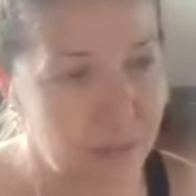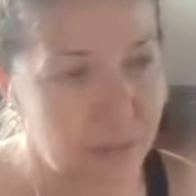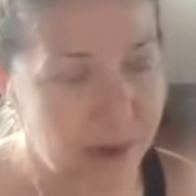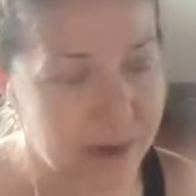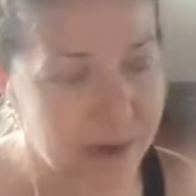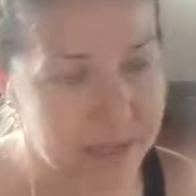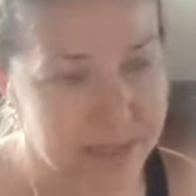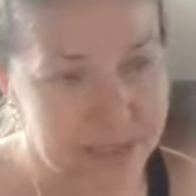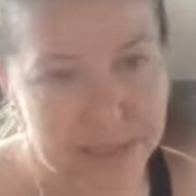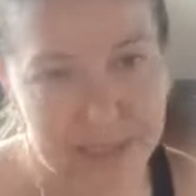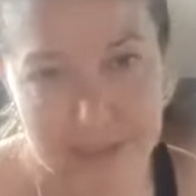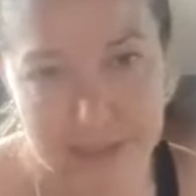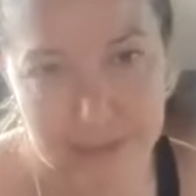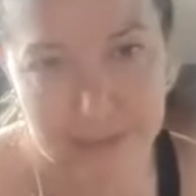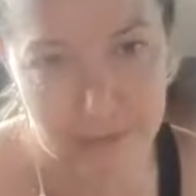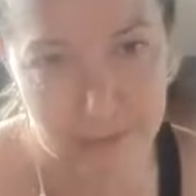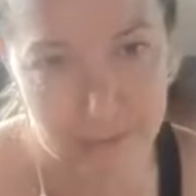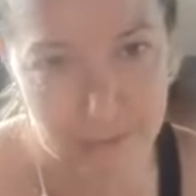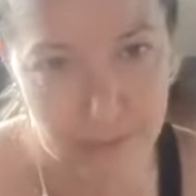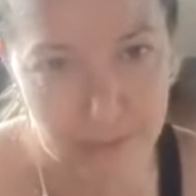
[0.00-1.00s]
walked
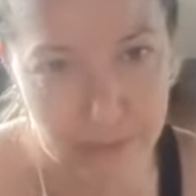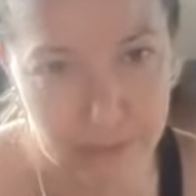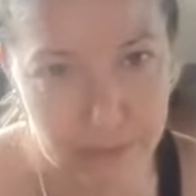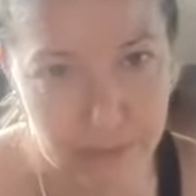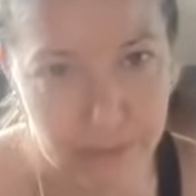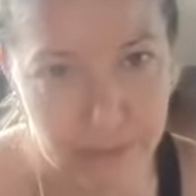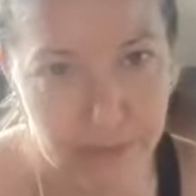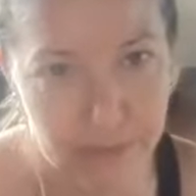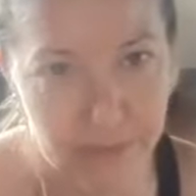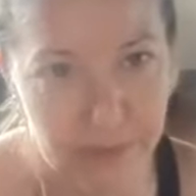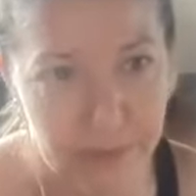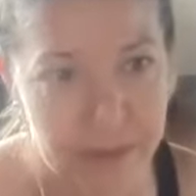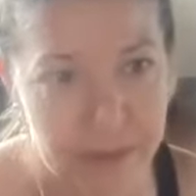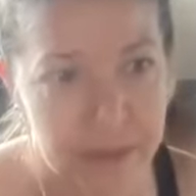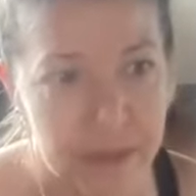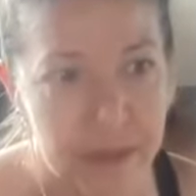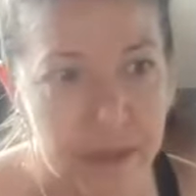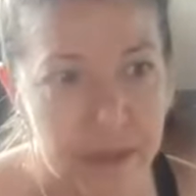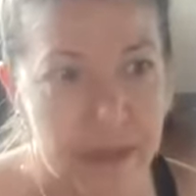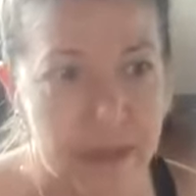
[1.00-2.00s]
into the room,
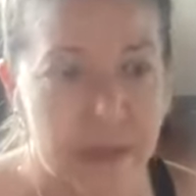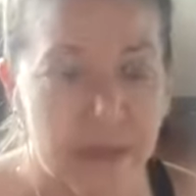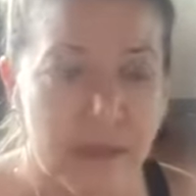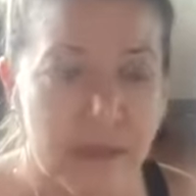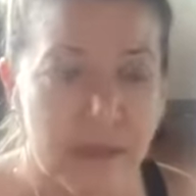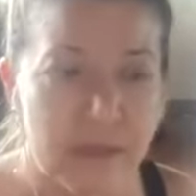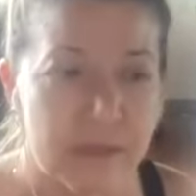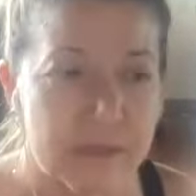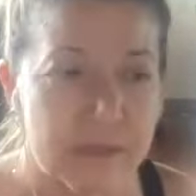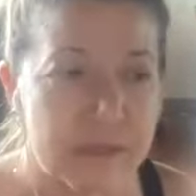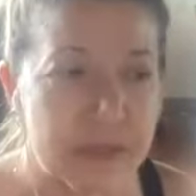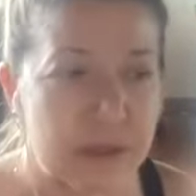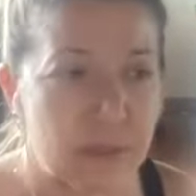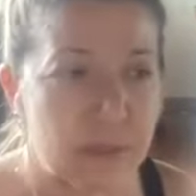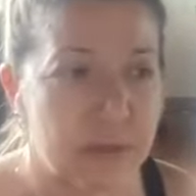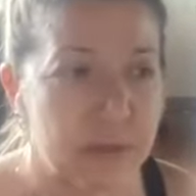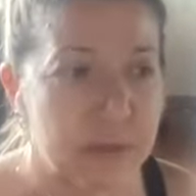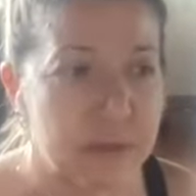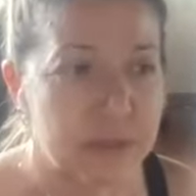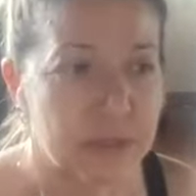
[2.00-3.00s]
that
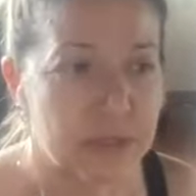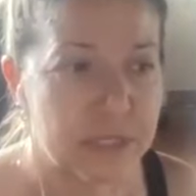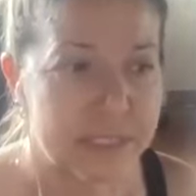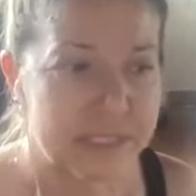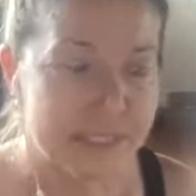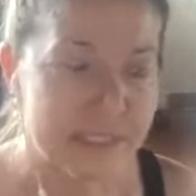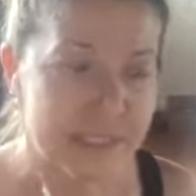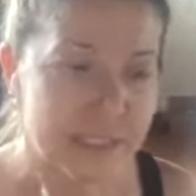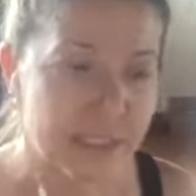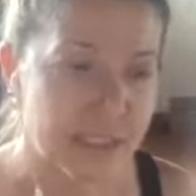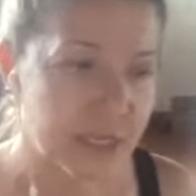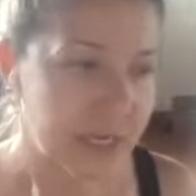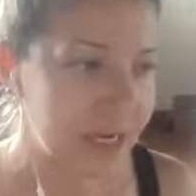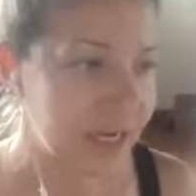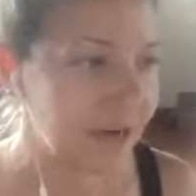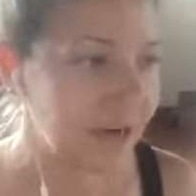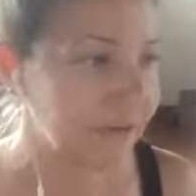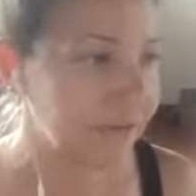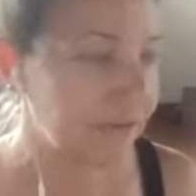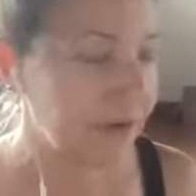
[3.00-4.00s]
we were
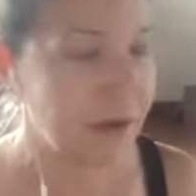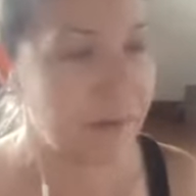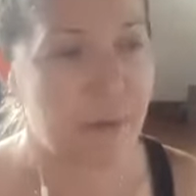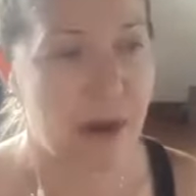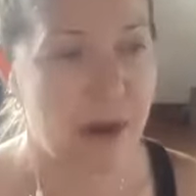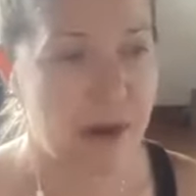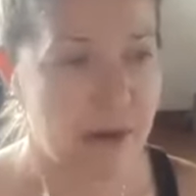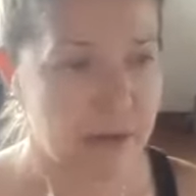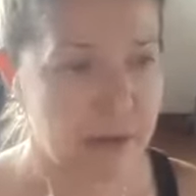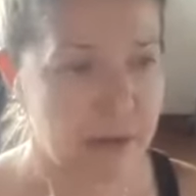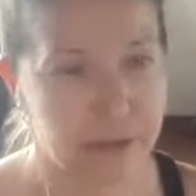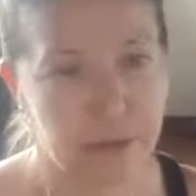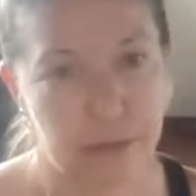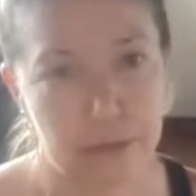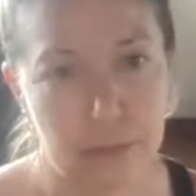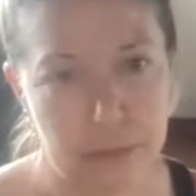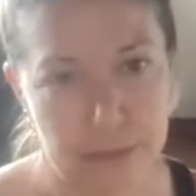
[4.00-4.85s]
transitioning from our little